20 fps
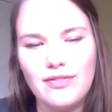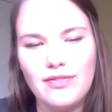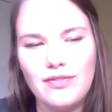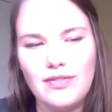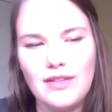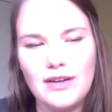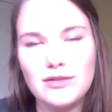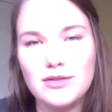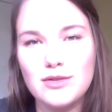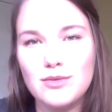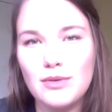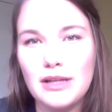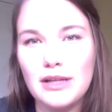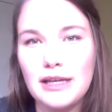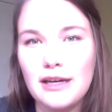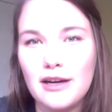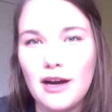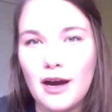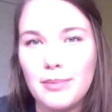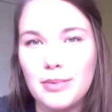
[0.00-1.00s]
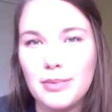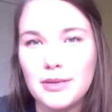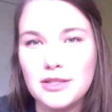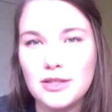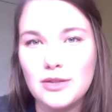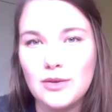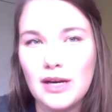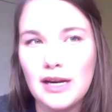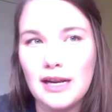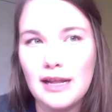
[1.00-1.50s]
there's really an
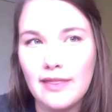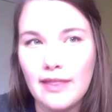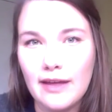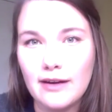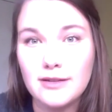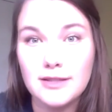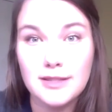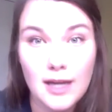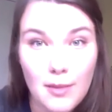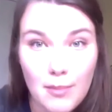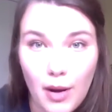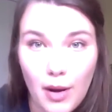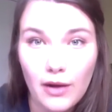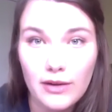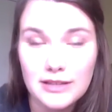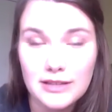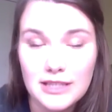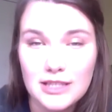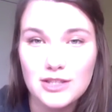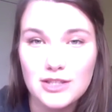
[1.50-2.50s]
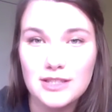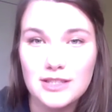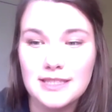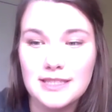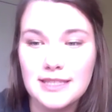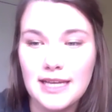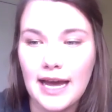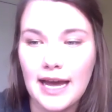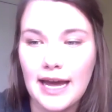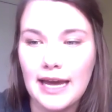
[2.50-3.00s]
opportunity there. Some politicians
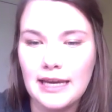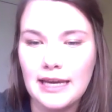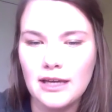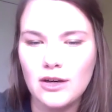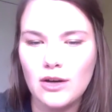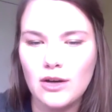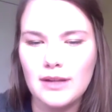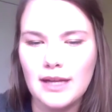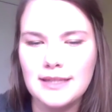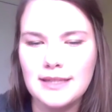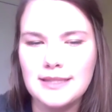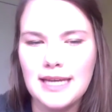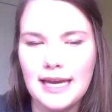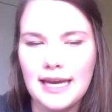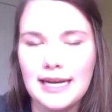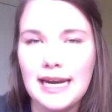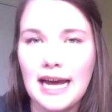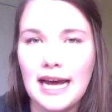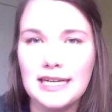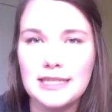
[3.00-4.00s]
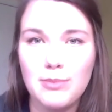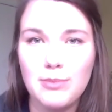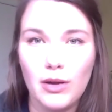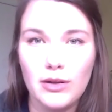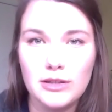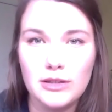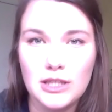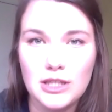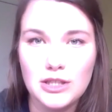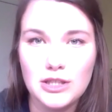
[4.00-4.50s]
say, let's get an
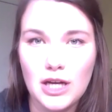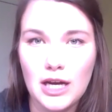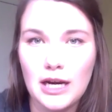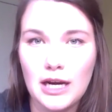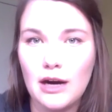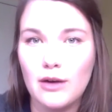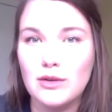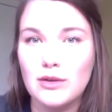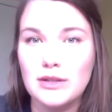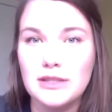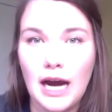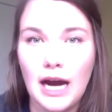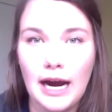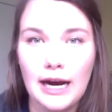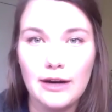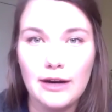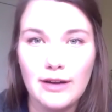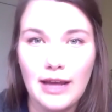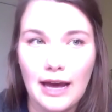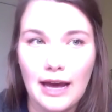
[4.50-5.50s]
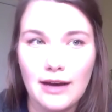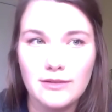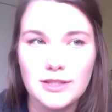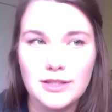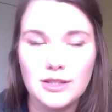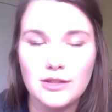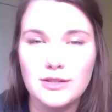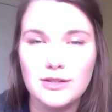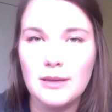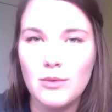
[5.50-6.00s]
ex-politician, a retired
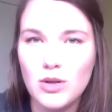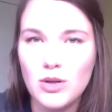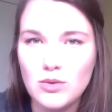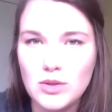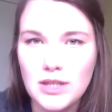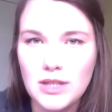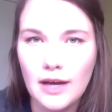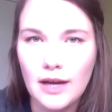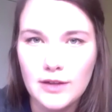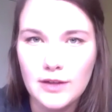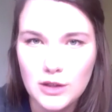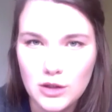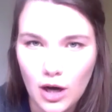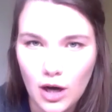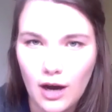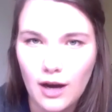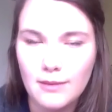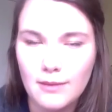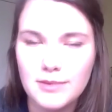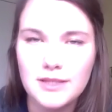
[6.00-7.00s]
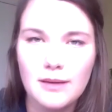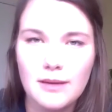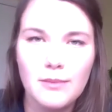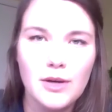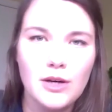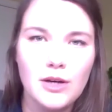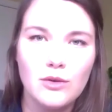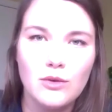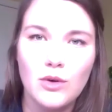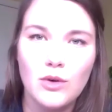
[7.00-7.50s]
councillor, someone who's done the job,
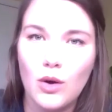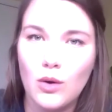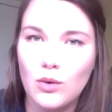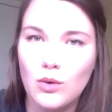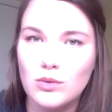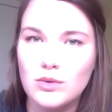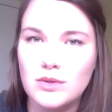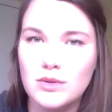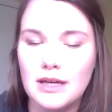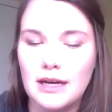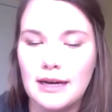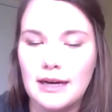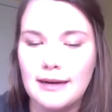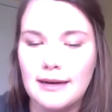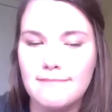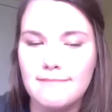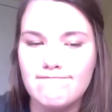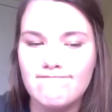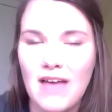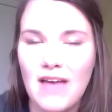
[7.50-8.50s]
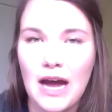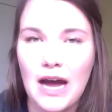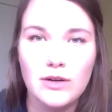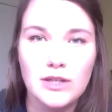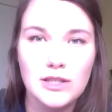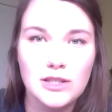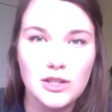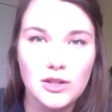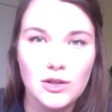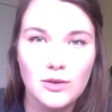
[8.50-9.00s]
someone who knows how
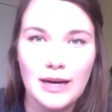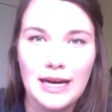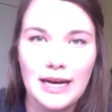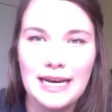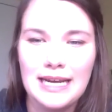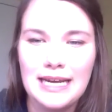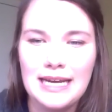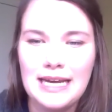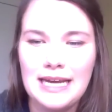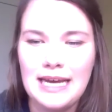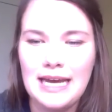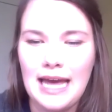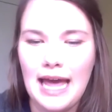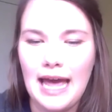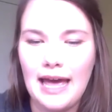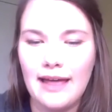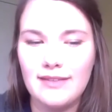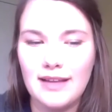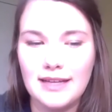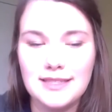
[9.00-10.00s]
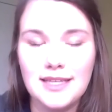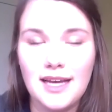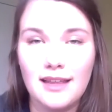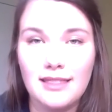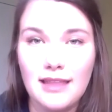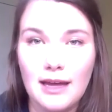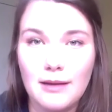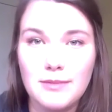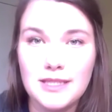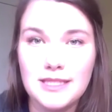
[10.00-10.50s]
to do it, and let's get
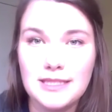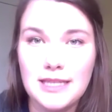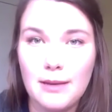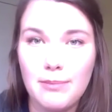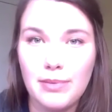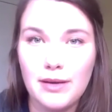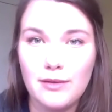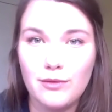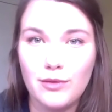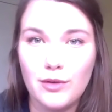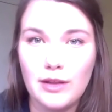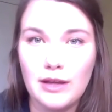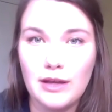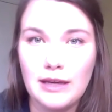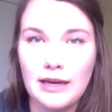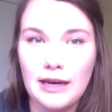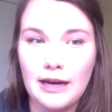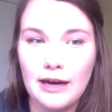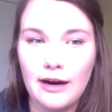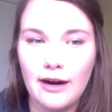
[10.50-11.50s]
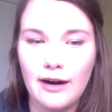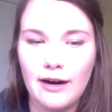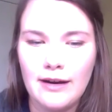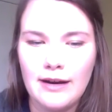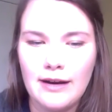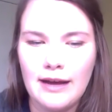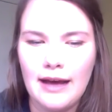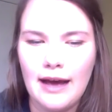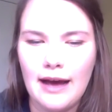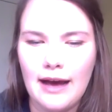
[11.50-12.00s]
them to step in for the year.
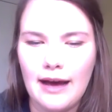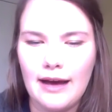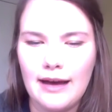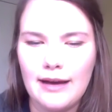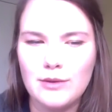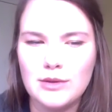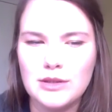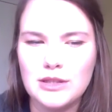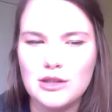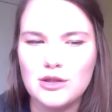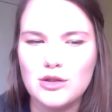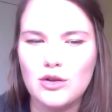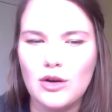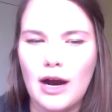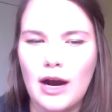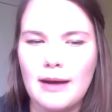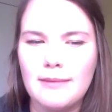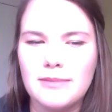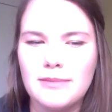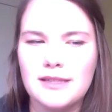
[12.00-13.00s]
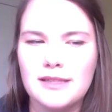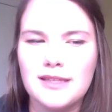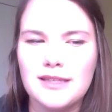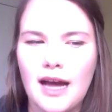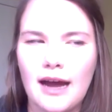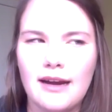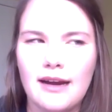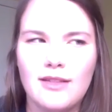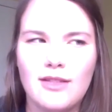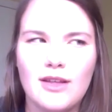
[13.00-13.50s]
It was described as
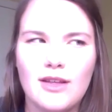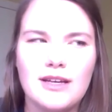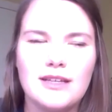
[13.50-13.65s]
kind of the